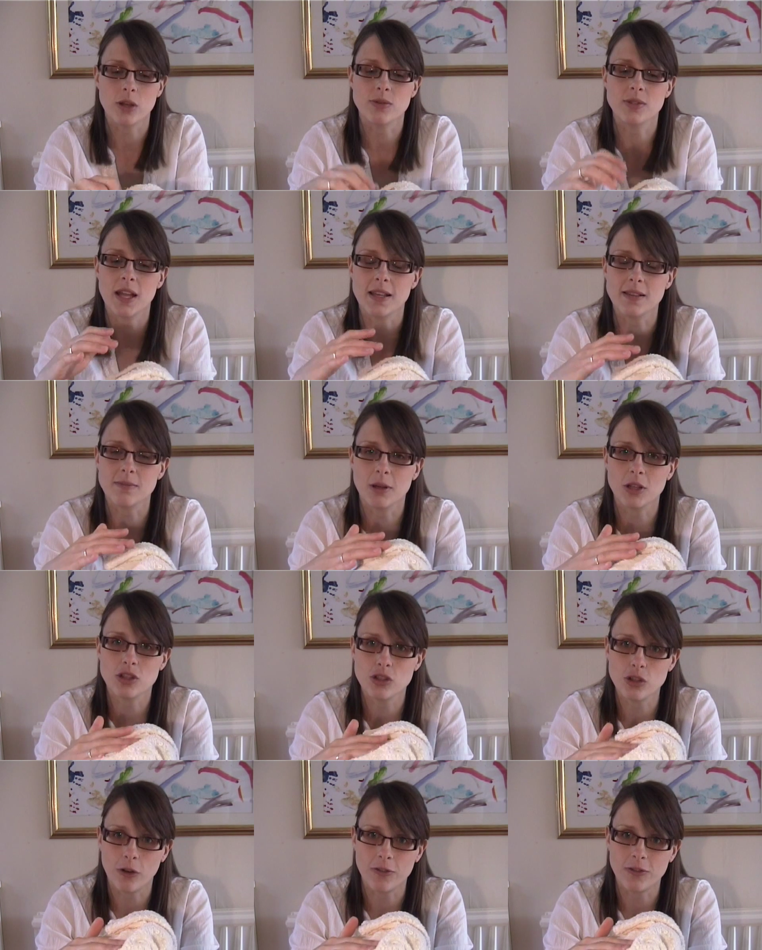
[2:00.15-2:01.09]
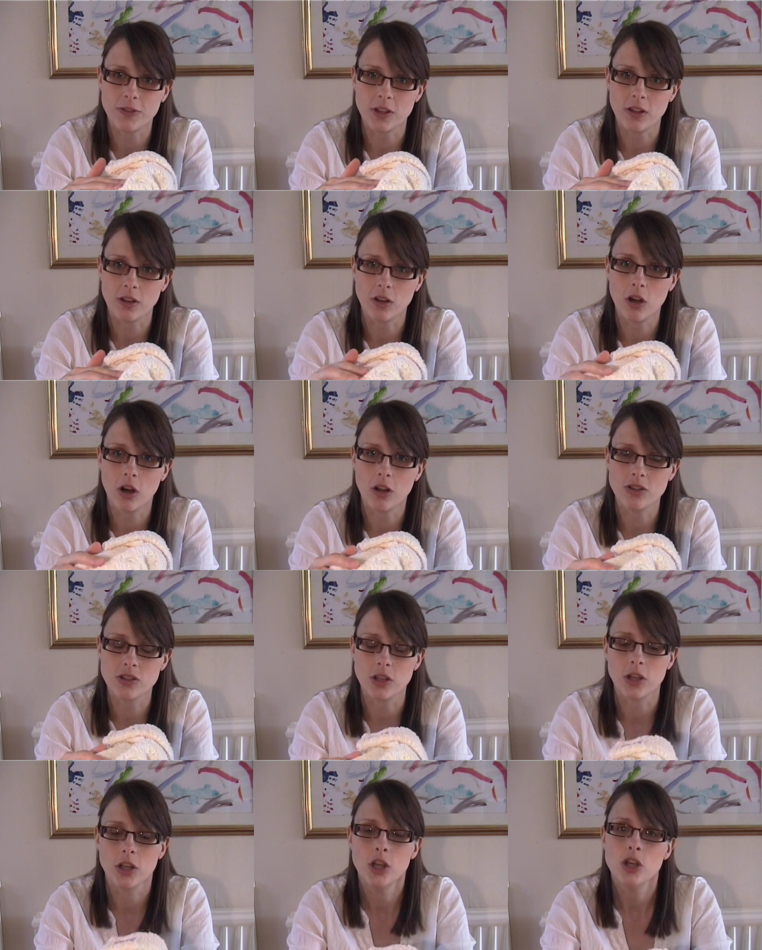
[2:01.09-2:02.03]
stays much softer than
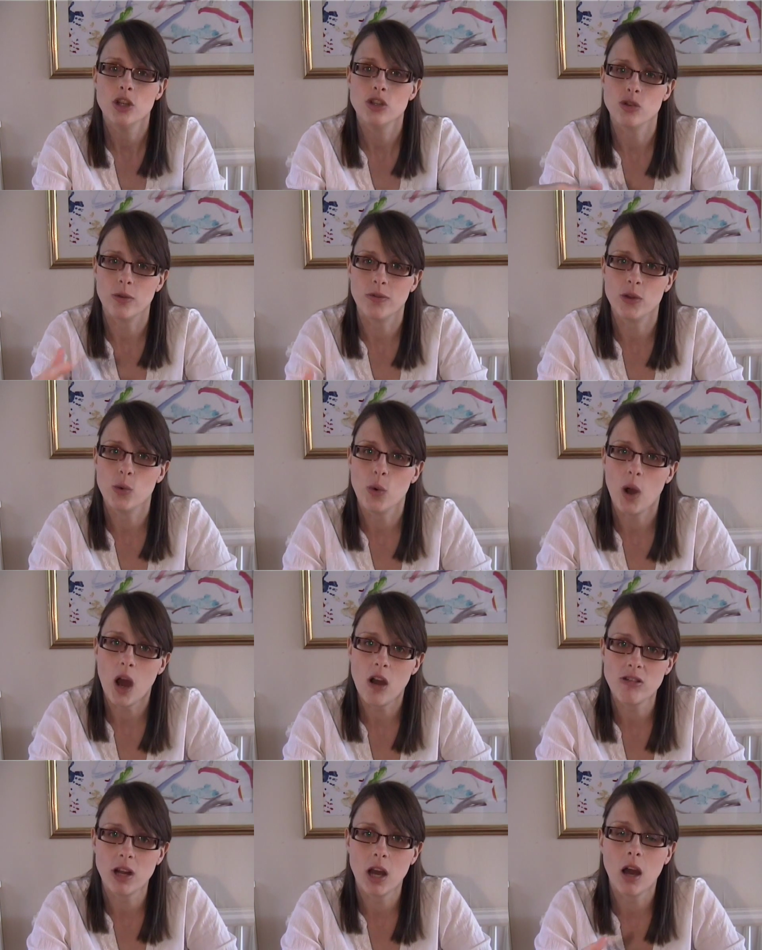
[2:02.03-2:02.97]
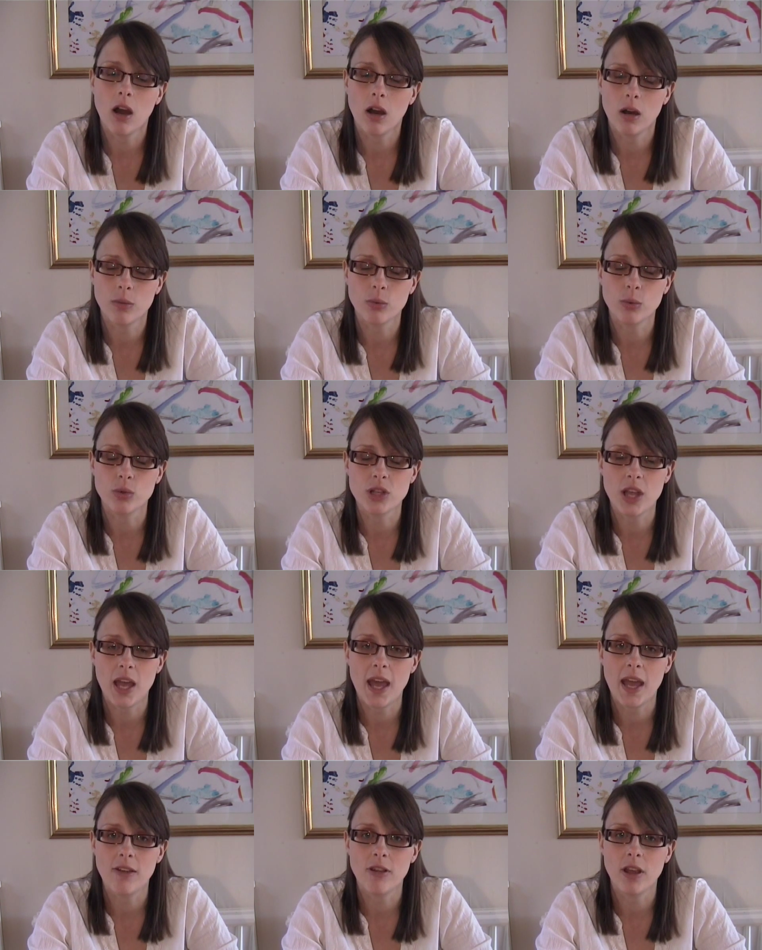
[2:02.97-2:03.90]
cotton, so if you are in a hard water
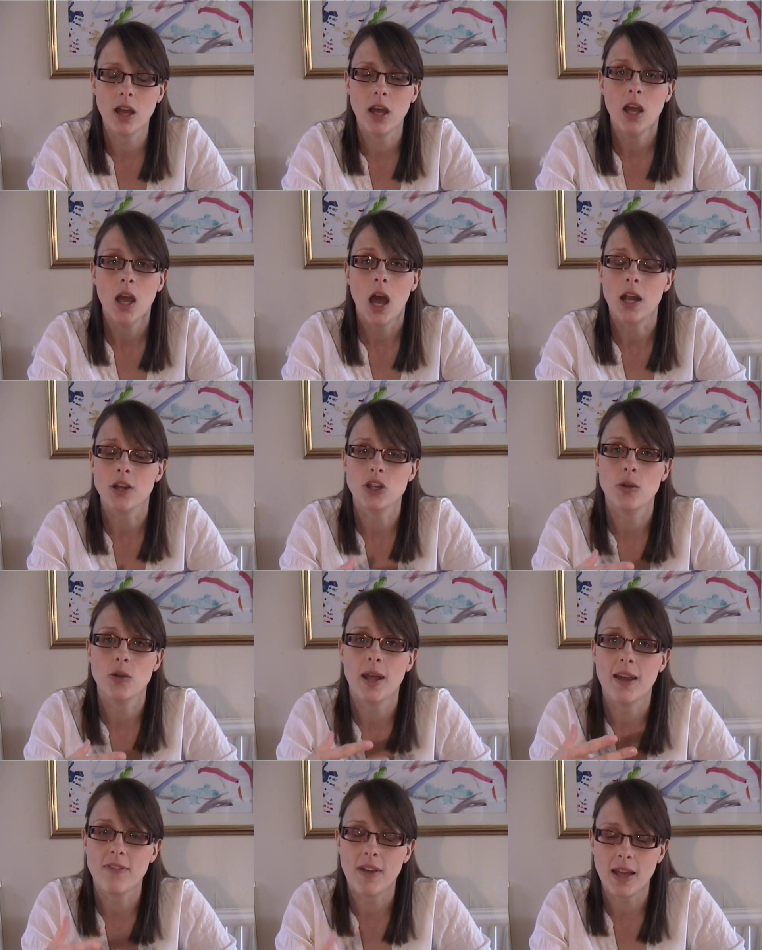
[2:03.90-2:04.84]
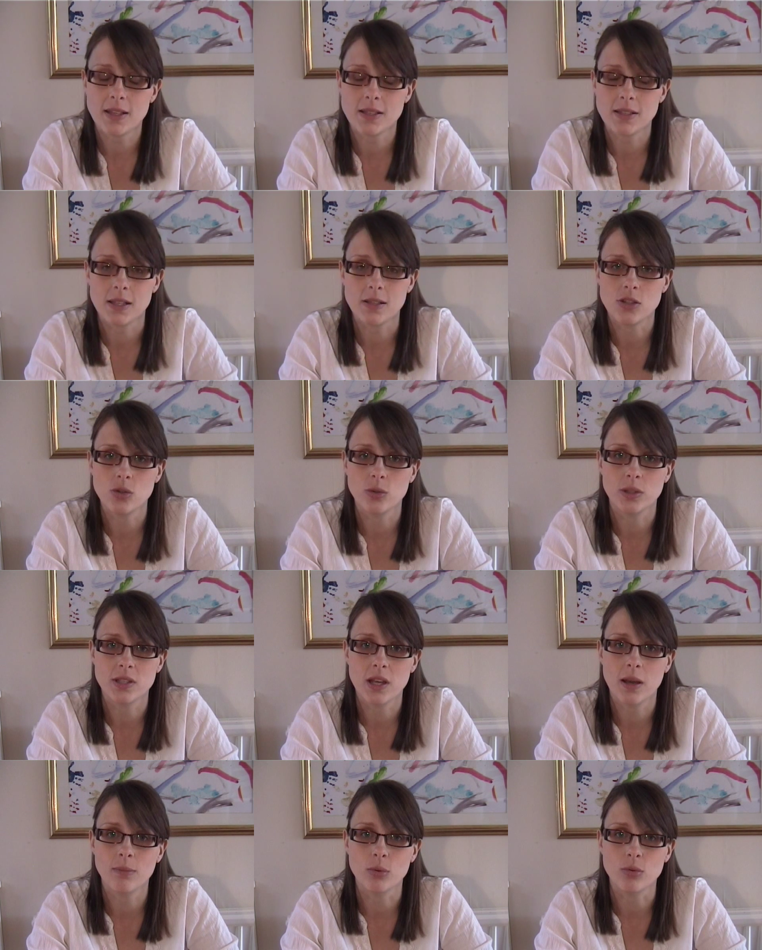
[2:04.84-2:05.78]
area and don't have access to a
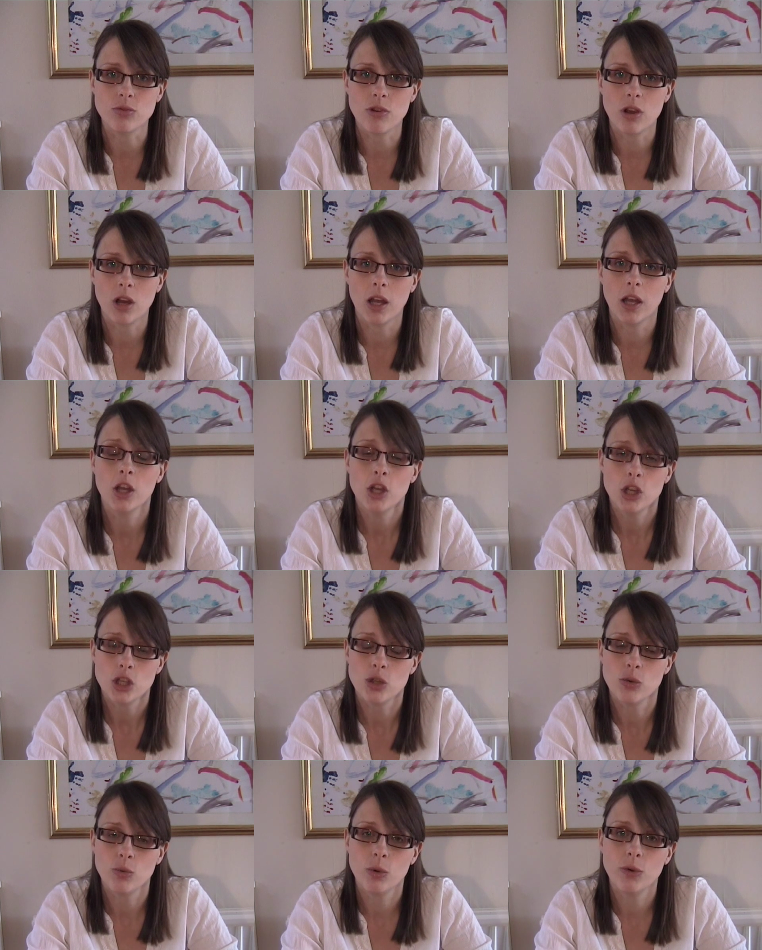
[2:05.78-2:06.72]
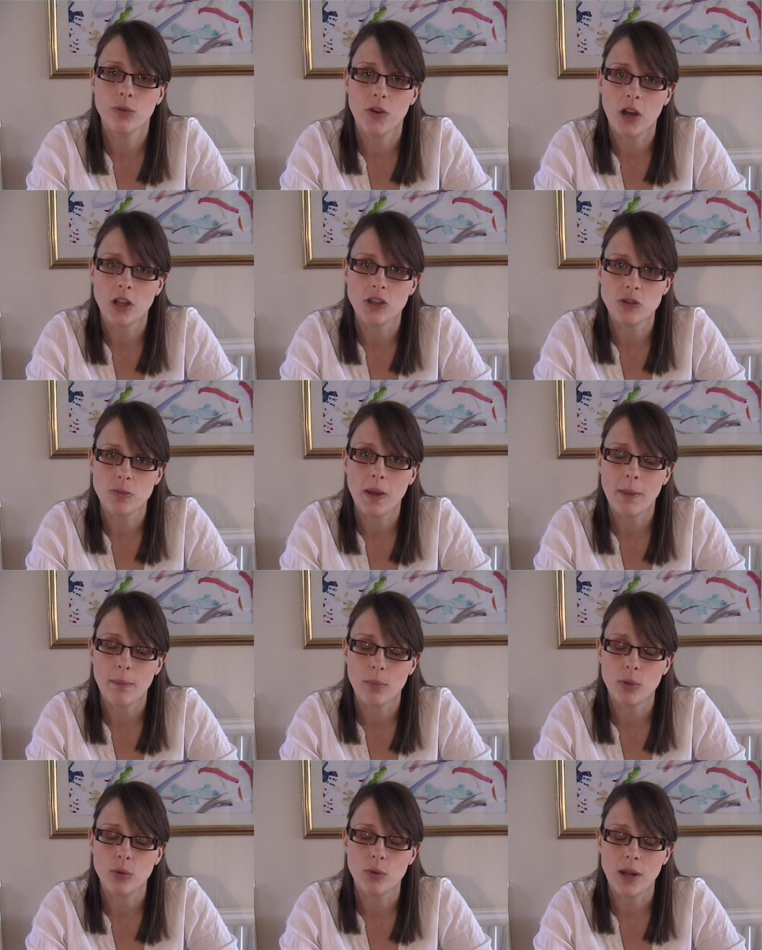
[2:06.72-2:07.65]
tumble dryer, you will find your
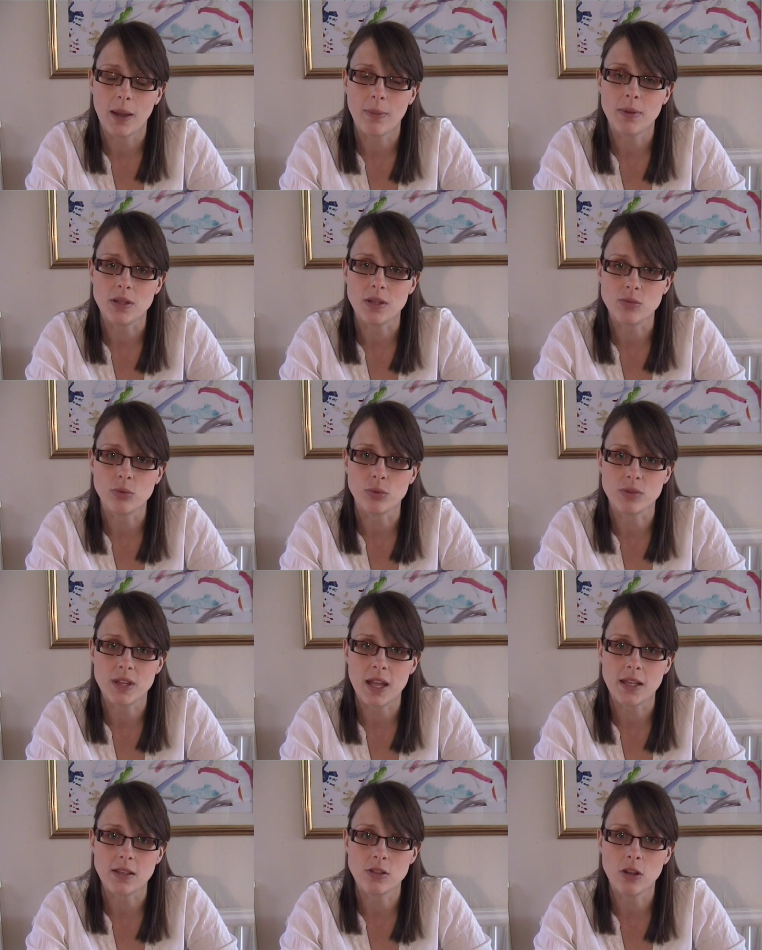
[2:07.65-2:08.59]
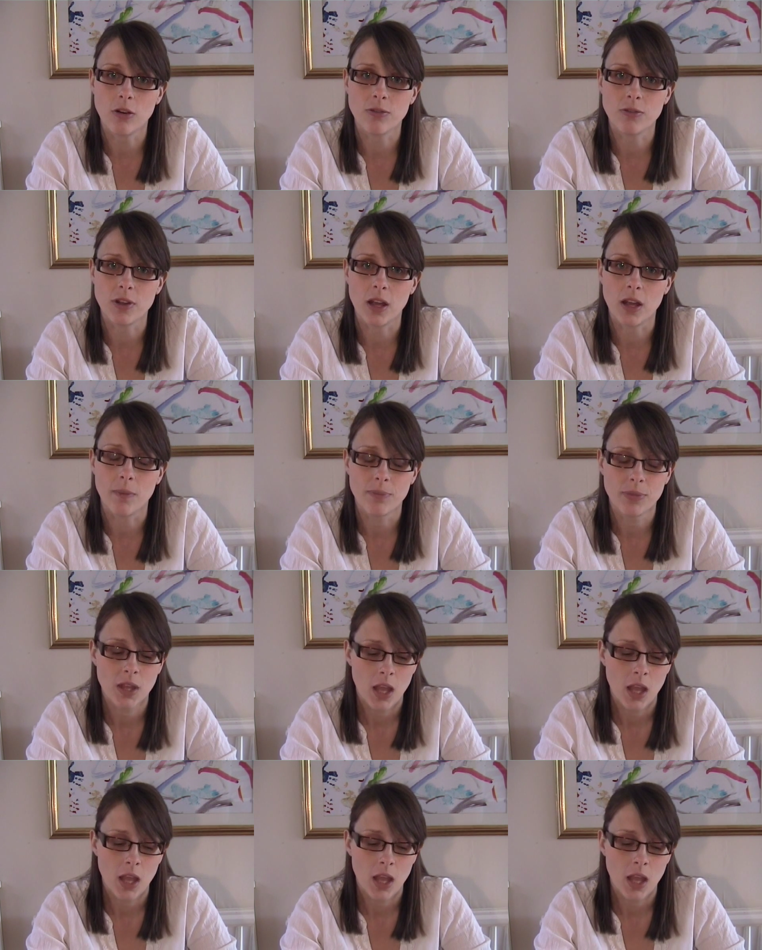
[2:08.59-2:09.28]
bamboo nappies will stay softer.